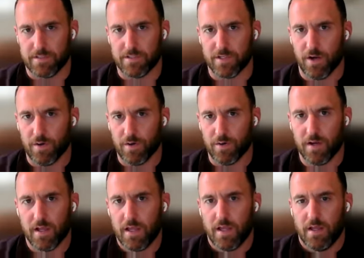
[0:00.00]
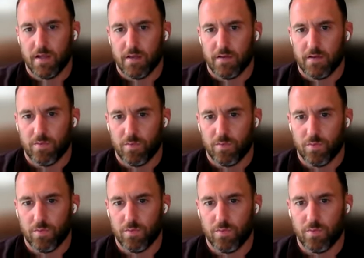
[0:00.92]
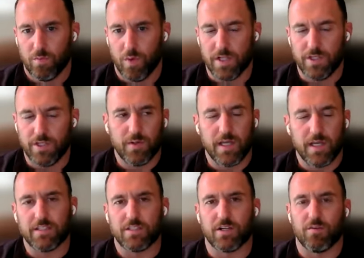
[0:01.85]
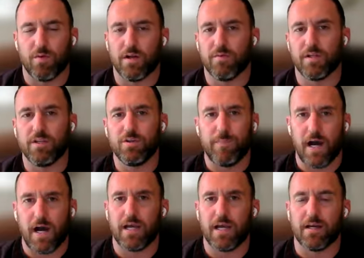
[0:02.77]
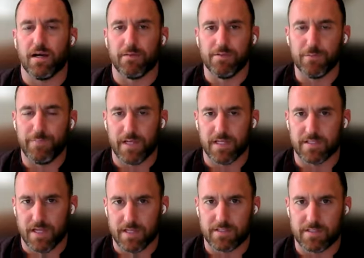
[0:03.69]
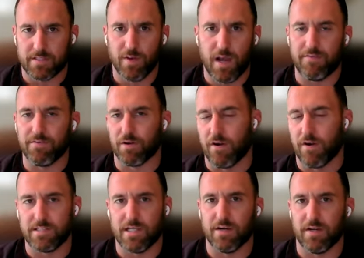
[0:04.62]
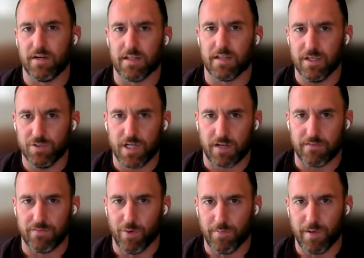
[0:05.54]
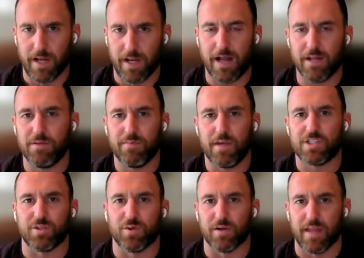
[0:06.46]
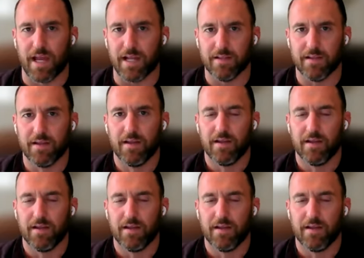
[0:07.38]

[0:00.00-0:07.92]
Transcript: So when you buy a new business, you have your criteria that you check for, but how do you make sure that